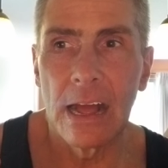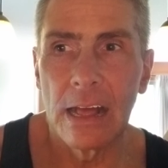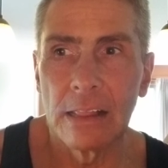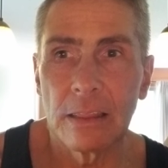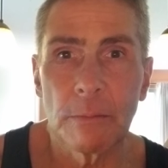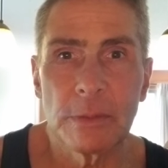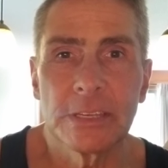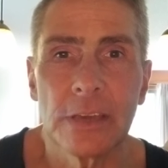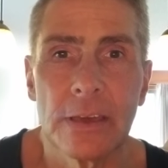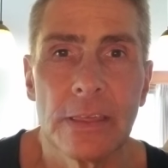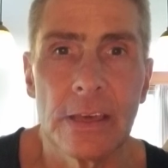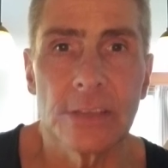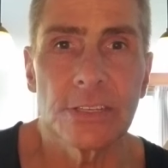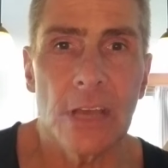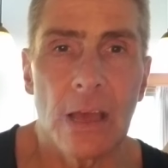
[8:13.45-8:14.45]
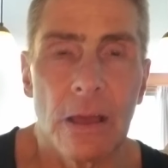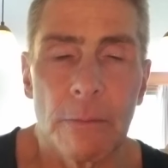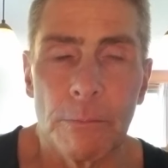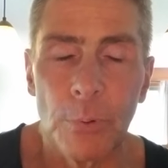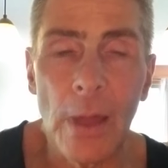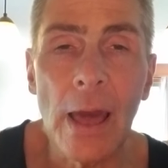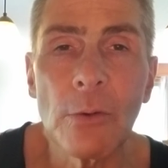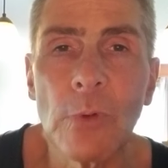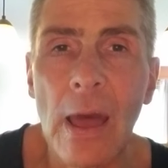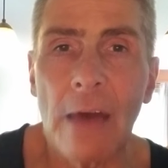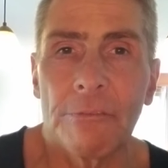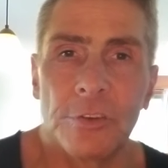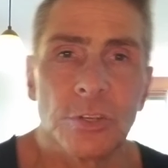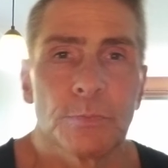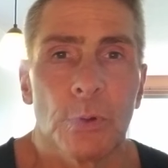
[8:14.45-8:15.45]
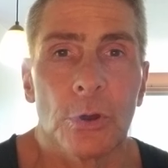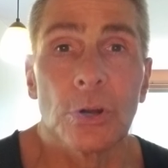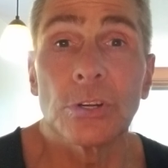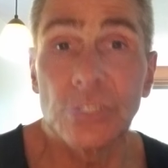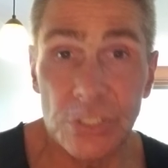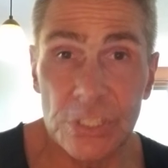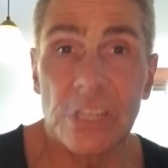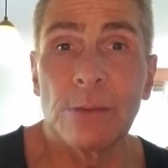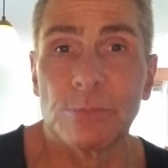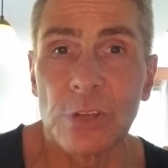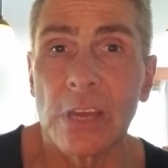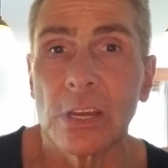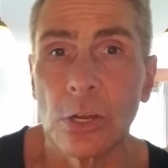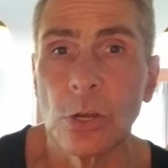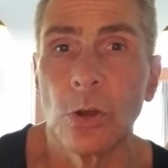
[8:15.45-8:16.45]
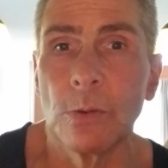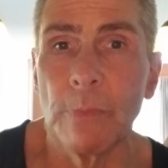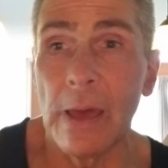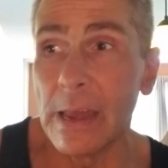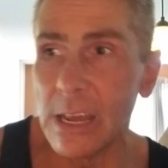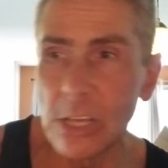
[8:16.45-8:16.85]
let me tell you this, Brad Raffensperger seems like a good man.